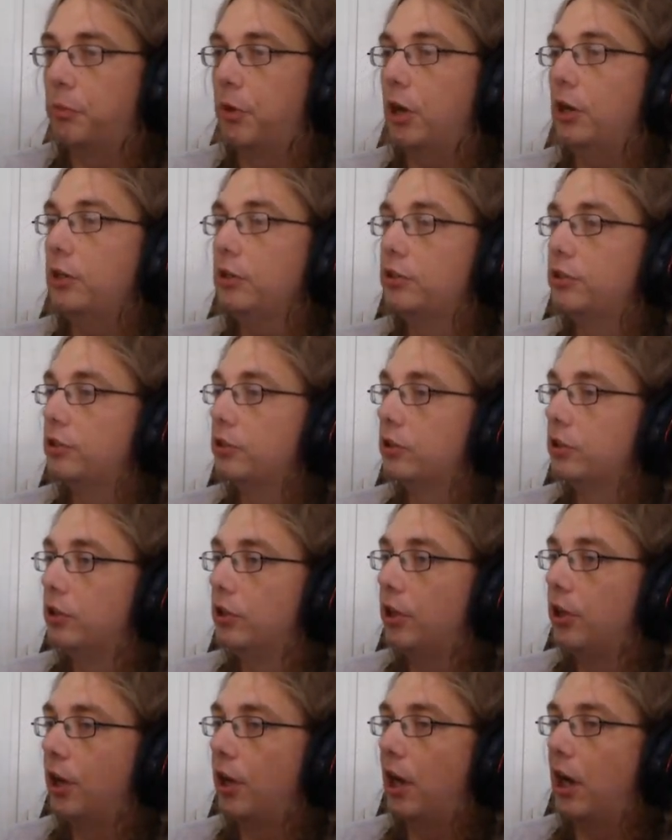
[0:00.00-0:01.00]
box
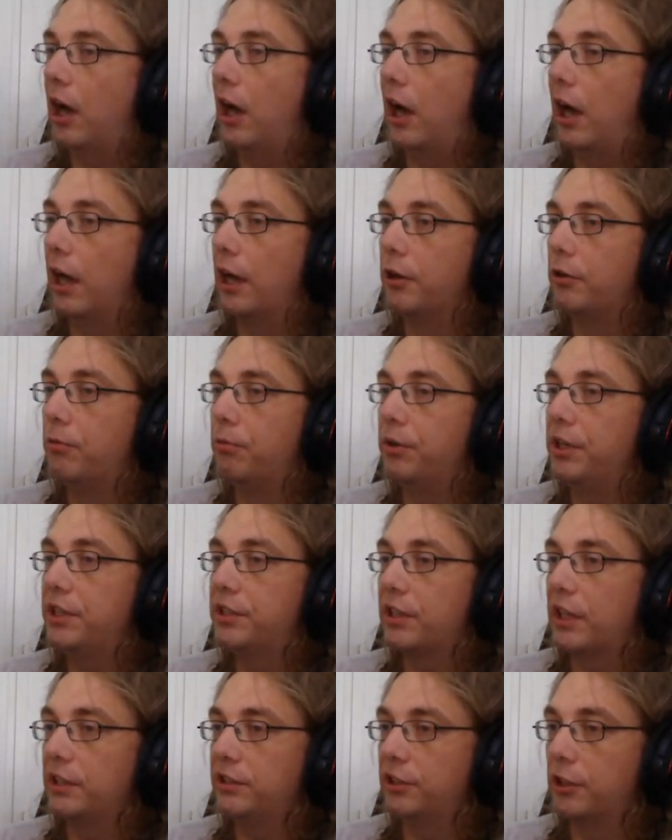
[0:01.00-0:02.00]
and
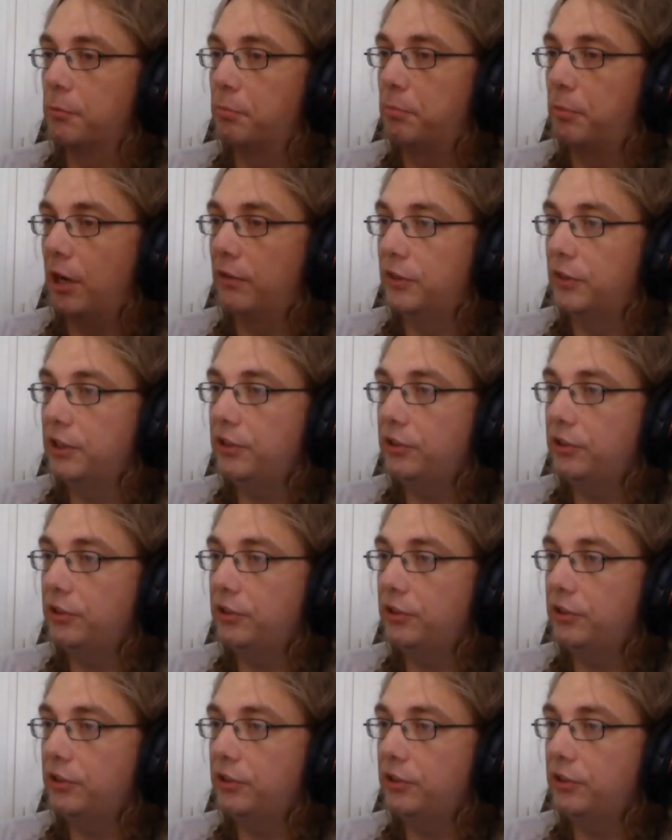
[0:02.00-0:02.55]
resize it above